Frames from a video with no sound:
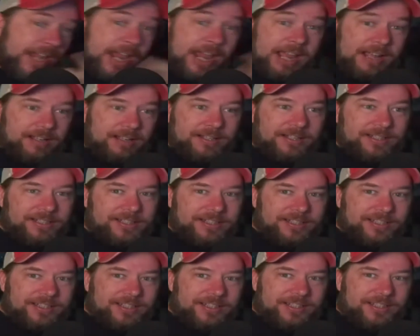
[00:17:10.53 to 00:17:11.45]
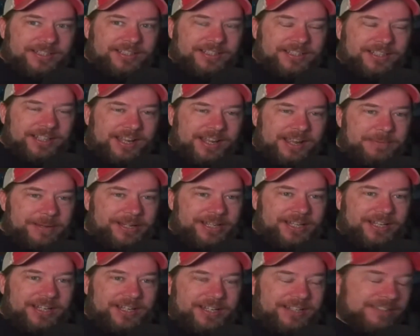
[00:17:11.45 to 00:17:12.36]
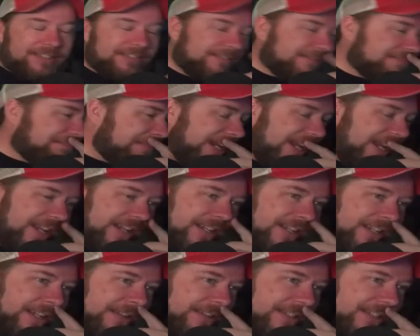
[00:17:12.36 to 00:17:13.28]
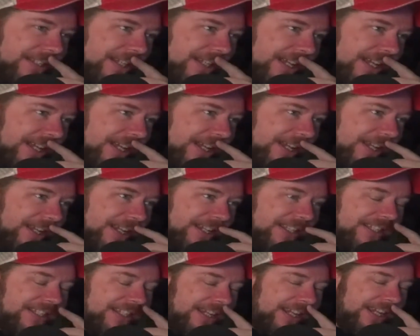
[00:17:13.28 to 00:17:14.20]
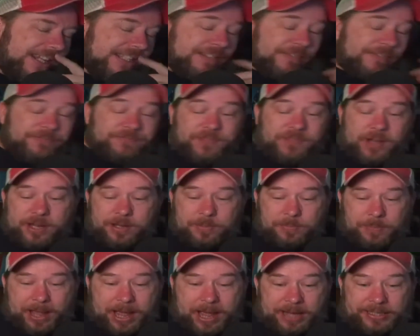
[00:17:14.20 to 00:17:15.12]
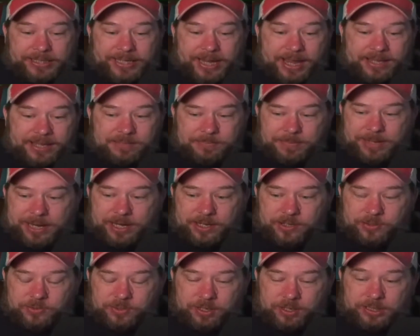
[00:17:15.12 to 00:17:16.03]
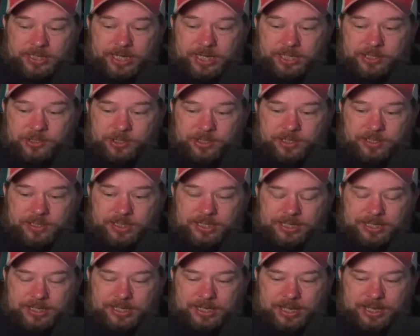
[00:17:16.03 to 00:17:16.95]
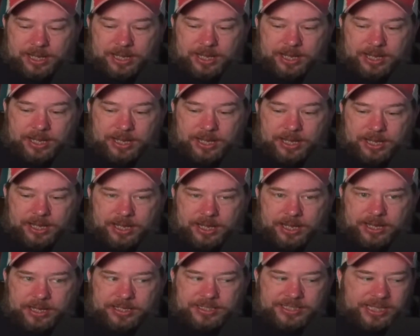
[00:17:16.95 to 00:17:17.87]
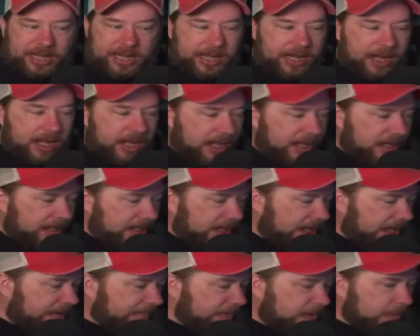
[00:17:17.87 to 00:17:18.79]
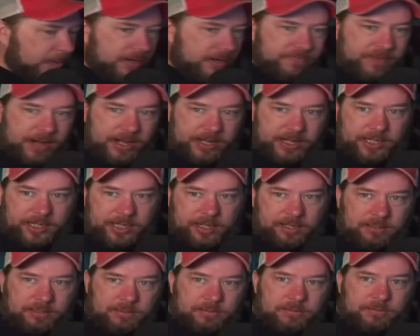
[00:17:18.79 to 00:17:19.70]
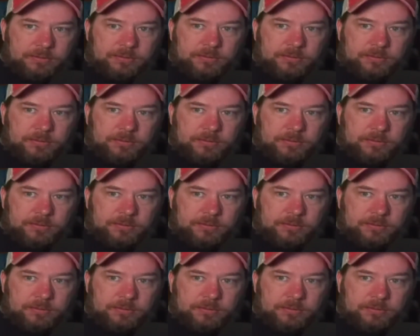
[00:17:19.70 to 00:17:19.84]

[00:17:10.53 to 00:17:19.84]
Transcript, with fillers: Yeah. Here I am doing. You want to give mean, me money? Man, but. it's a, uh, it's a, uh, it's a fun podcast, man. Drunk Nature. Oh yeah. Uh, and say uh, uh everywhere to find it again.